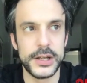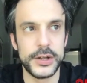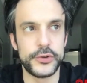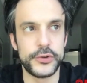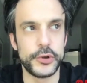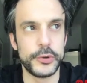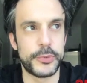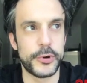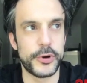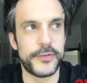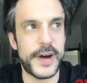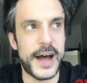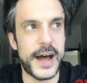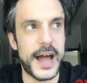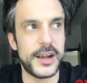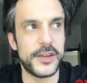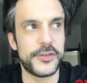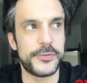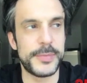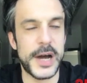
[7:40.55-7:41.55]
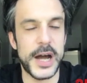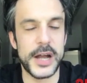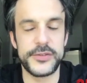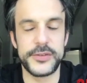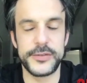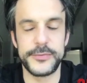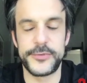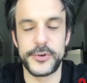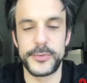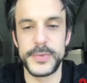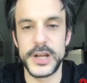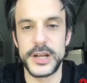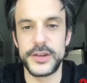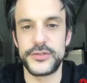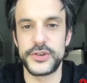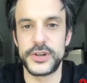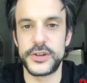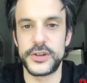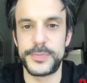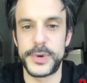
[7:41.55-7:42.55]
to provide as much information
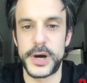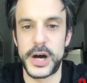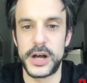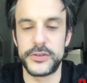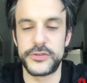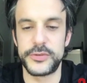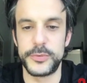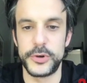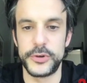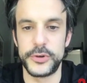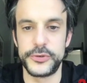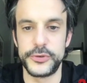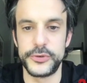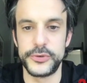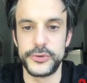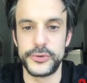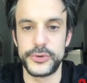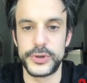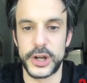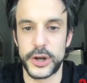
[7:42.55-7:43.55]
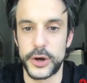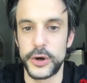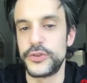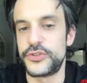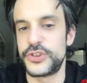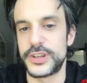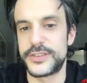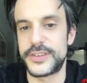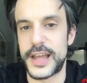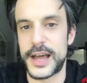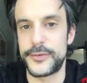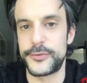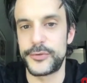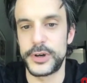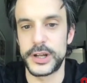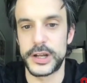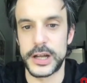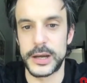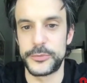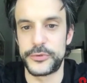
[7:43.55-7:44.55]
as possible to the coaching staff when it
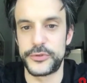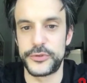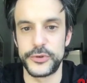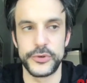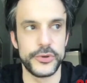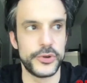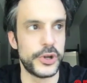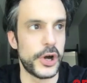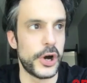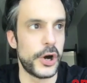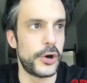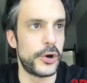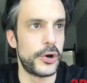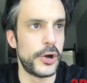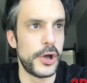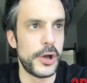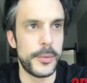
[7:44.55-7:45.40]
comes to you know